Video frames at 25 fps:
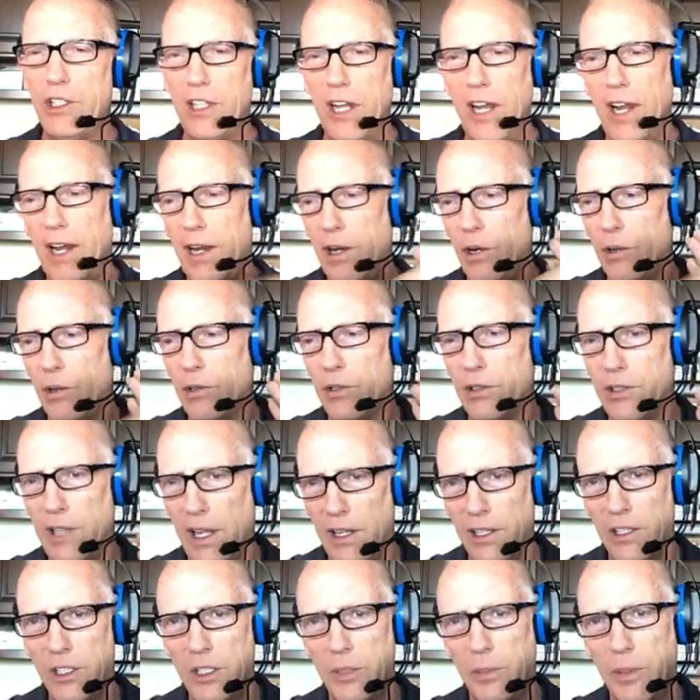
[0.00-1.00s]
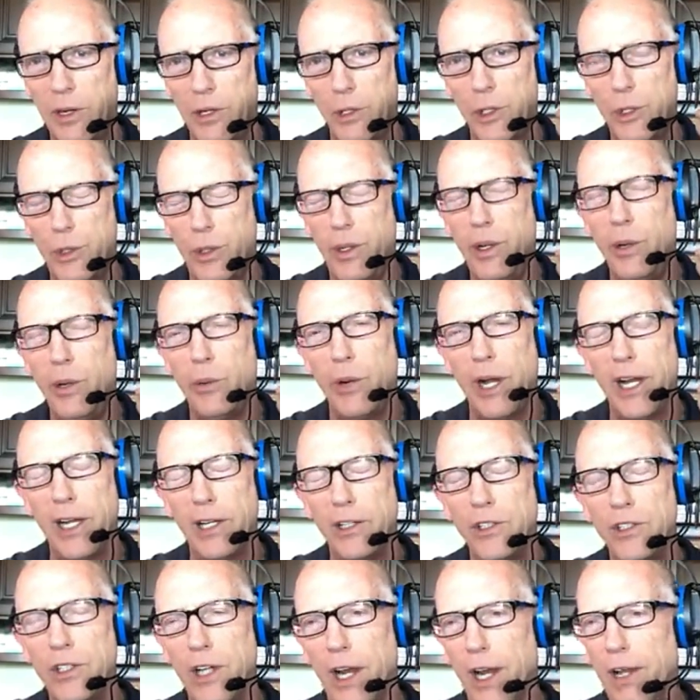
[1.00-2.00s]
they say, "Tell us about tree
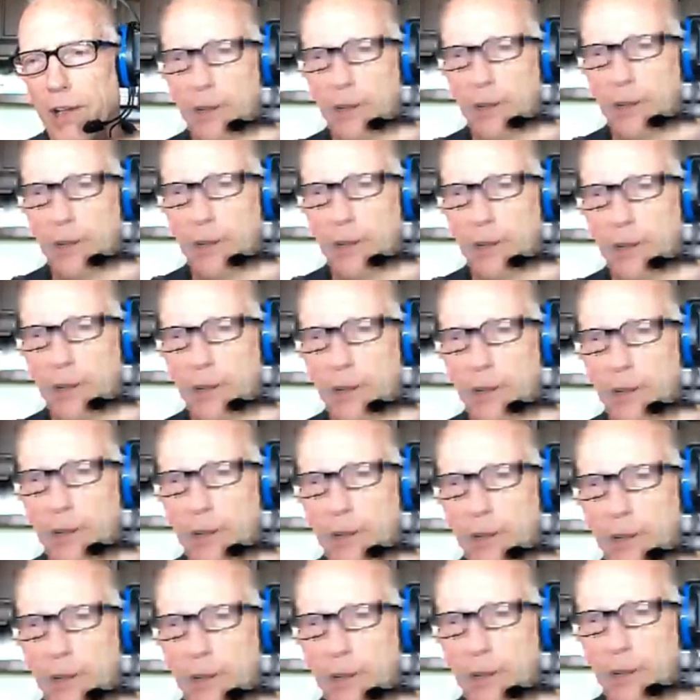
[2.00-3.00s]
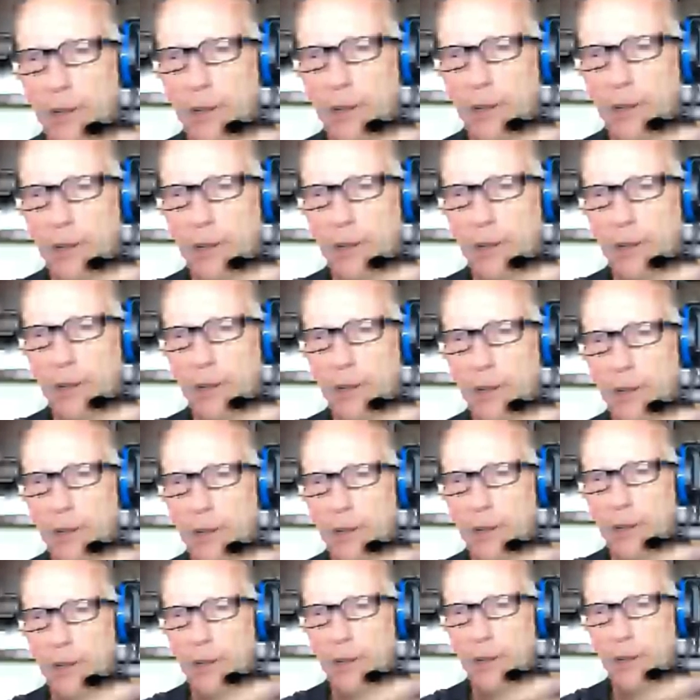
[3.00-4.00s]
rings," and you have you didn't come to talk
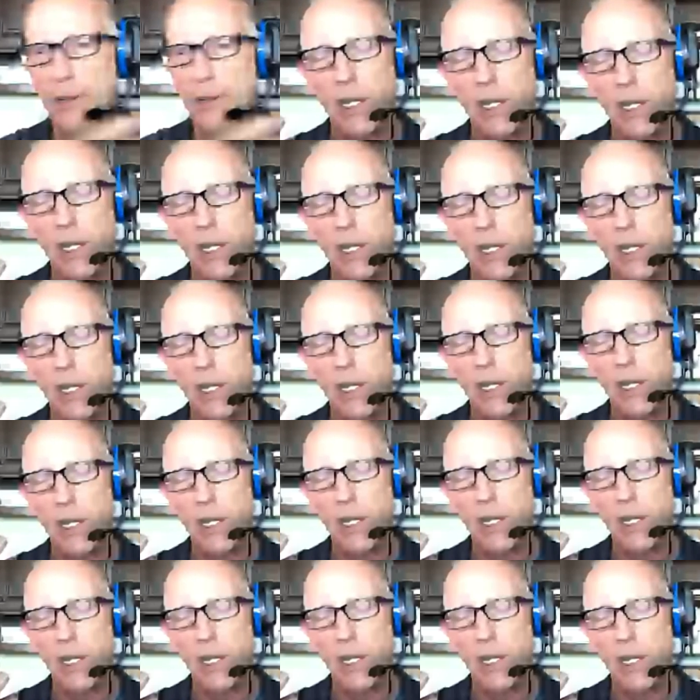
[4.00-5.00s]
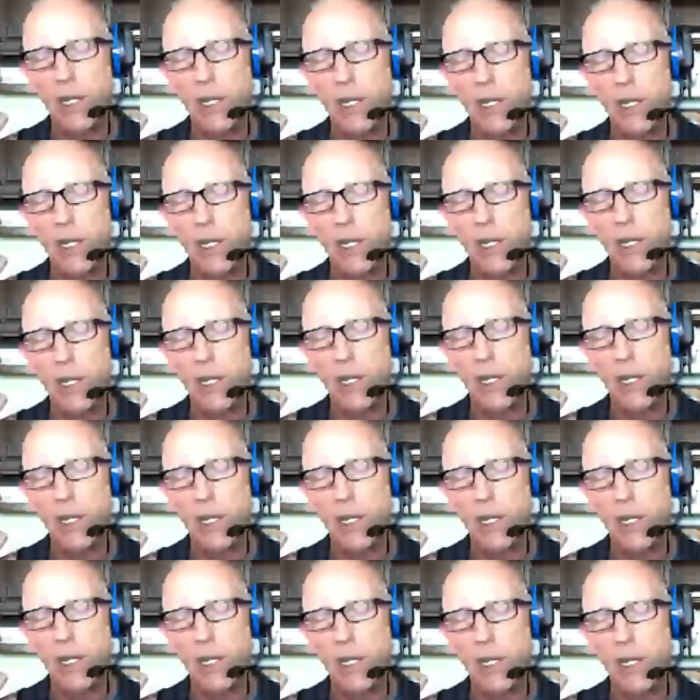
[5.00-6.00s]
about tree rings, you say,
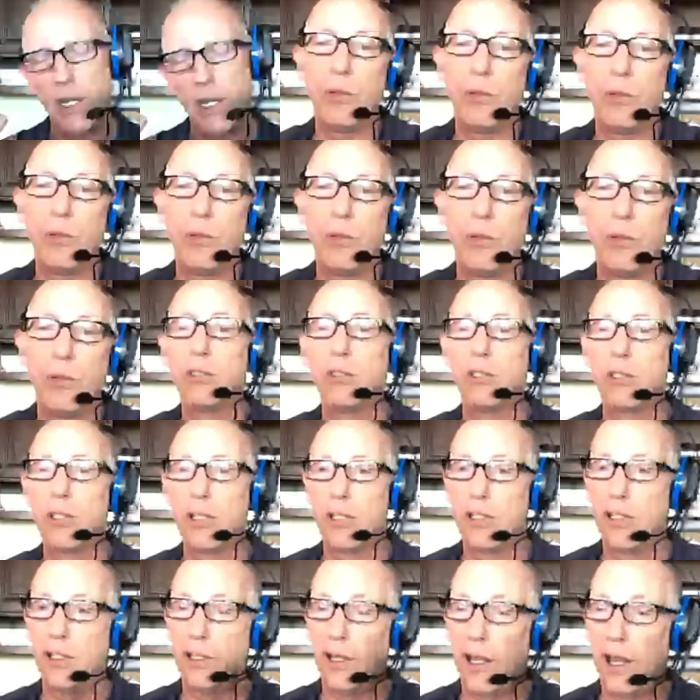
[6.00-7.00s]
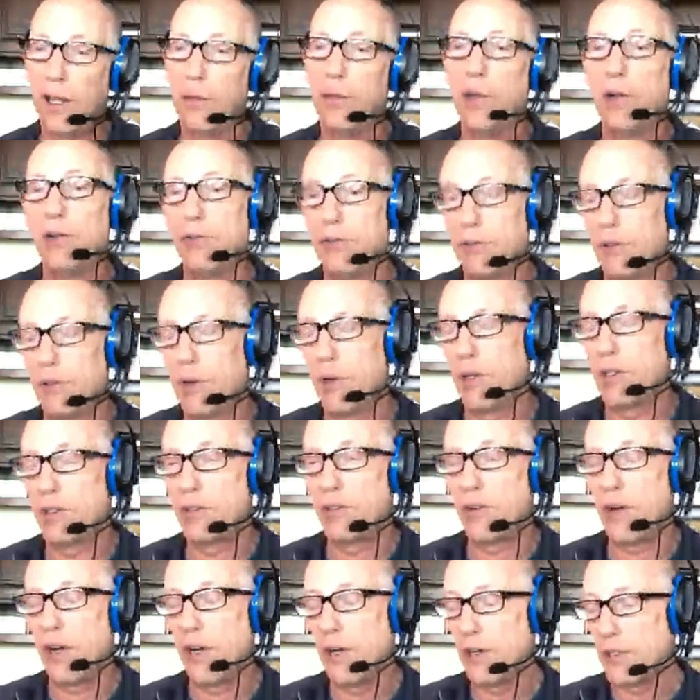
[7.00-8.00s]
"Well, I'll tell you, tree rings will tell you a lot about
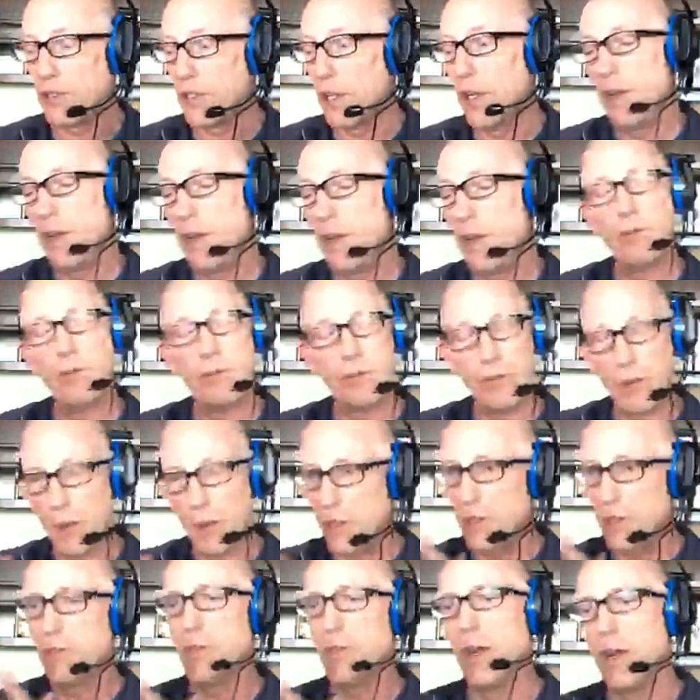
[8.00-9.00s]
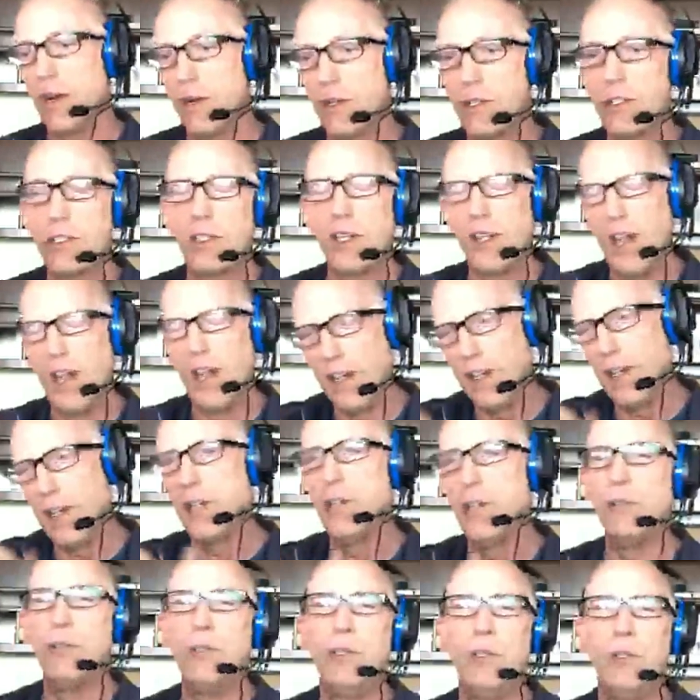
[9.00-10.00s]
forest fires. Forest fires," and
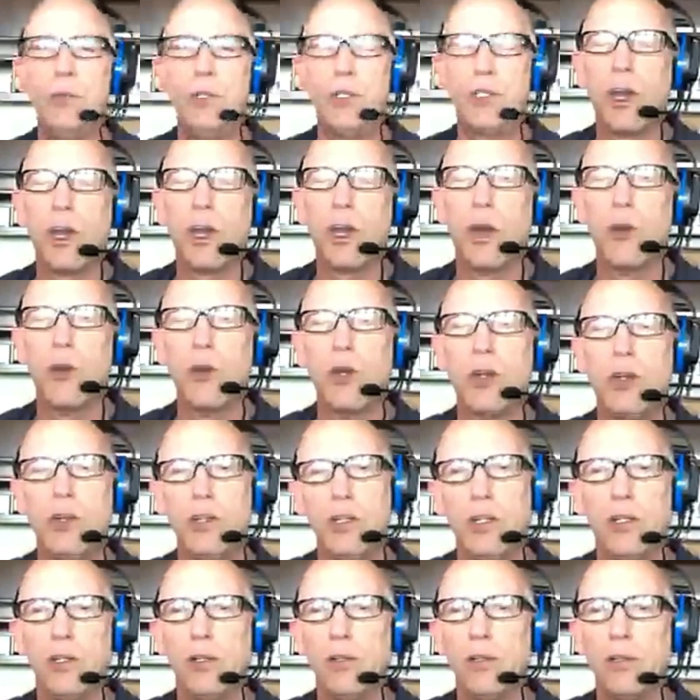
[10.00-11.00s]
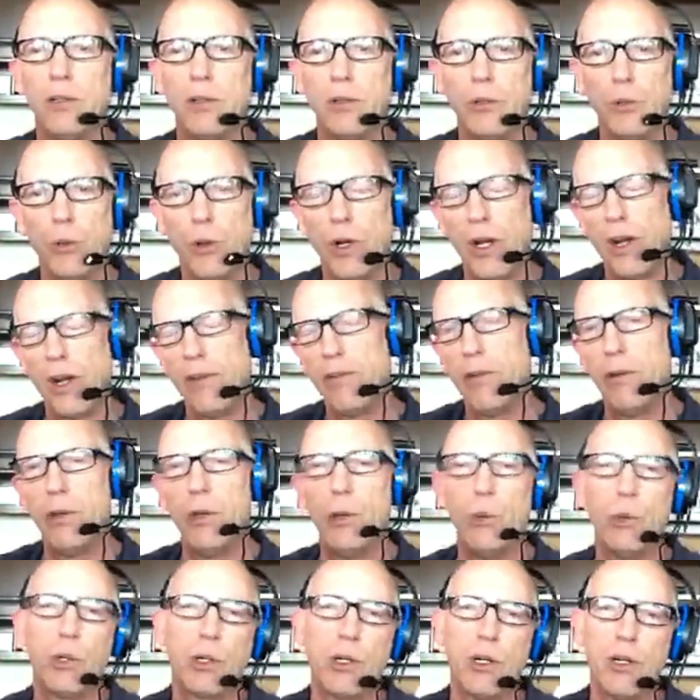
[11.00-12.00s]
then you you just go into your whatever
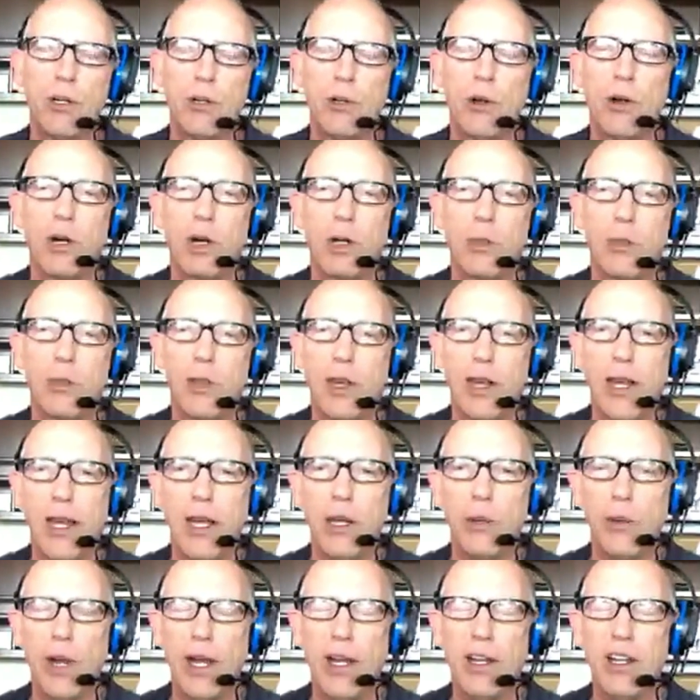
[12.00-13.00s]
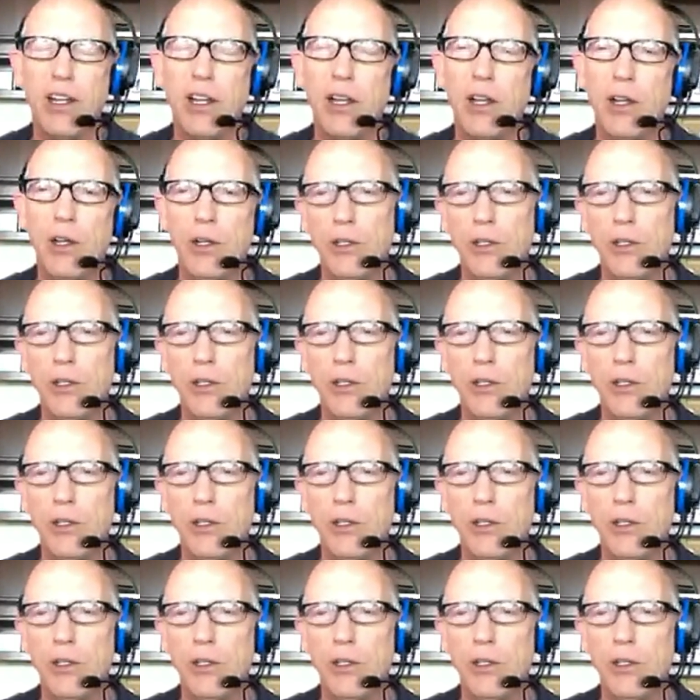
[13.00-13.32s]
you were going to talk about anyway.